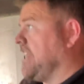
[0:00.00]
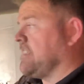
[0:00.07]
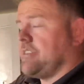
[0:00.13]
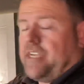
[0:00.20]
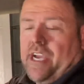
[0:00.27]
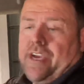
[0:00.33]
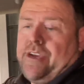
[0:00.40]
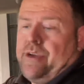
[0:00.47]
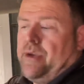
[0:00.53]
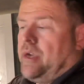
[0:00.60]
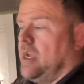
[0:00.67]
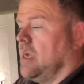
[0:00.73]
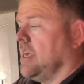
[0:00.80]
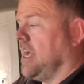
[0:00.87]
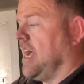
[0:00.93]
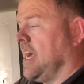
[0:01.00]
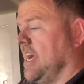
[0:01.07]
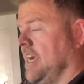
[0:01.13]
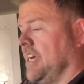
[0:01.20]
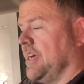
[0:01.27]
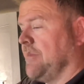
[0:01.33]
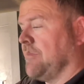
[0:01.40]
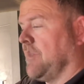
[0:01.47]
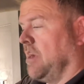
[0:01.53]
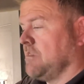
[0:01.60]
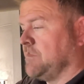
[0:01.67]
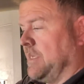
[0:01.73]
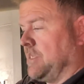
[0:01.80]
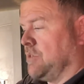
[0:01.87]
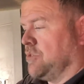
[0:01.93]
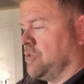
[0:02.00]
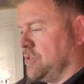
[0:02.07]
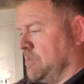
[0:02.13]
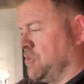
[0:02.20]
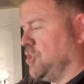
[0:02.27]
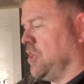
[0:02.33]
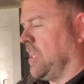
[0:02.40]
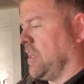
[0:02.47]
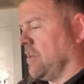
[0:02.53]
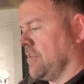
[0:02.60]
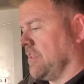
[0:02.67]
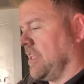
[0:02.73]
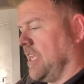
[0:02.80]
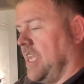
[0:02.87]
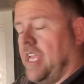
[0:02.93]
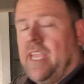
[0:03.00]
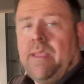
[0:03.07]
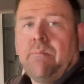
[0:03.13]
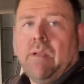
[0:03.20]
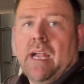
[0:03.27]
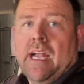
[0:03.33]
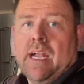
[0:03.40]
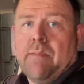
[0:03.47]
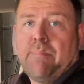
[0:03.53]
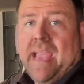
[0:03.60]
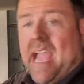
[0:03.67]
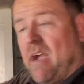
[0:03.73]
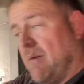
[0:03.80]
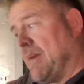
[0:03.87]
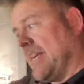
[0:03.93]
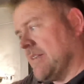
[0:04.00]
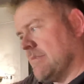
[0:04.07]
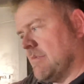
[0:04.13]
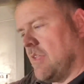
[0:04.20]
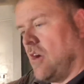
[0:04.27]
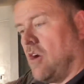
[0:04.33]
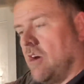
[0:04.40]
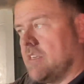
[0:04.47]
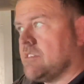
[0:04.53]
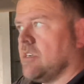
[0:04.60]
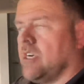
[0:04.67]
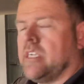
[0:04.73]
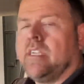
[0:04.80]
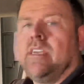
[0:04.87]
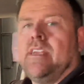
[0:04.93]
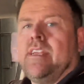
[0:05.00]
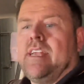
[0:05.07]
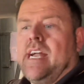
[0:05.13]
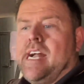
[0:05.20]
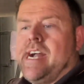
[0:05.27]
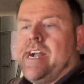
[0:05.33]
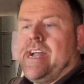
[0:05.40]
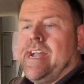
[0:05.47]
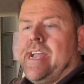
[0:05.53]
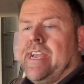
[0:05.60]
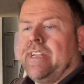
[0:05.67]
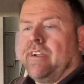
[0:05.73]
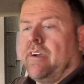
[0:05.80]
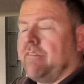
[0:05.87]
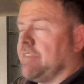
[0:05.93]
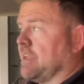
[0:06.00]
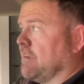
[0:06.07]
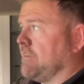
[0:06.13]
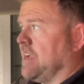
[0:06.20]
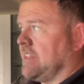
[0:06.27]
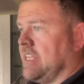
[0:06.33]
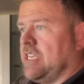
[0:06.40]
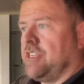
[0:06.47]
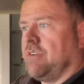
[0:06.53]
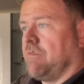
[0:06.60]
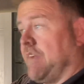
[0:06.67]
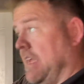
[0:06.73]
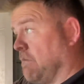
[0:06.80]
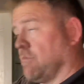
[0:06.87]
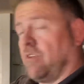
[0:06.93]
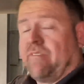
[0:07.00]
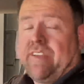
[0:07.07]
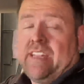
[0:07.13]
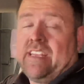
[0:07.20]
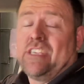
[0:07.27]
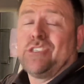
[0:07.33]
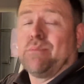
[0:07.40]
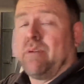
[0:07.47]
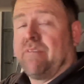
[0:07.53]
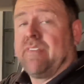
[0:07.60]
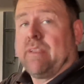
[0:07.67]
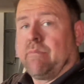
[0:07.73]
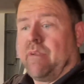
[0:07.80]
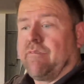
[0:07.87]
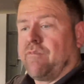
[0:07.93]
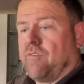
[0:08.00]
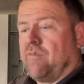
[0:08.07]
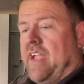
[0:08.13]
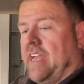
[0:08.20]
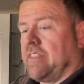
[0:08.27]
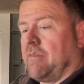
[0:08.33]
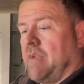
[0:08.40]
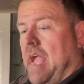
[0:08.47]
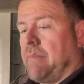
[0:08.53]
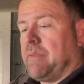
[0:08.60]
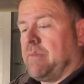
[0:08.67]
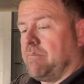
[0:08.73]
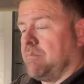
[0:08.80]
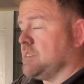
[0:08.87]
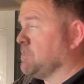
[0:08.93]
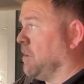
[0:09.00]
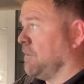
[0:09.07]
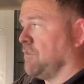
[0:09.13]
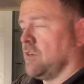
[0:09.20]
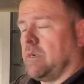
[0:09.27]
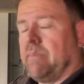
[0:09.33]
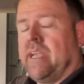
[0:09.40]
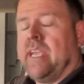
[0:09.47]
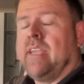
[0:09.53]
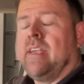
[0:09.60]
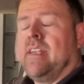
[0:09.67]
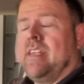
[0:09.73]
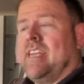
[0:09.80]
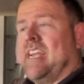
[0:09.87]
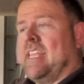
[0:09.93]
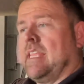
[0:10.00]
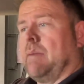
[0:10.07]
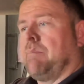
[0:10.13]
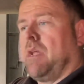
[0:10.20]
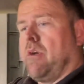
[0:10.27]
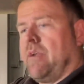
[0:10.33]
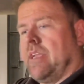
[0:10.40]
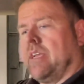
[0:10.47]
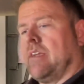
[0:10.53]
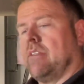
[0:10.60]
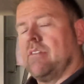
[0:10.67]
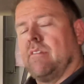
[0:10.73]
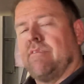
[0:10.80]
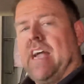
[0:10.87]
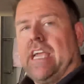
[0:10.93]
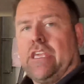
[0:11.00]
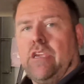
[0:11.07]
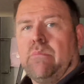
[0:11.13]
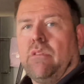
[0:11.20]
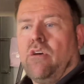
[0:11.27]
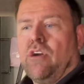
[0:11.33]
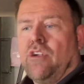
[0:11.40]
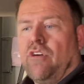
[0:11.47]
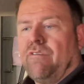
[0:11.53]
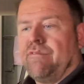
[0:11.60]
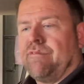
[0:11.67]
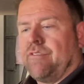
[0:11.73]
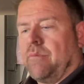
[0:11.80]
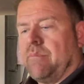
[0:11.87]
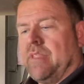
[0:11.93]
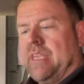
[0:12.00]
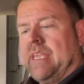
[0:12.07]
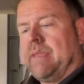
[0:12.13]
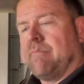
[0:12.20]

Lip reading: so I've been doing some tuning on the power button, the high side, and I think I found the issue, but I think we've found the happy spot for it to be. Ended up blowing a little vacuum line off from the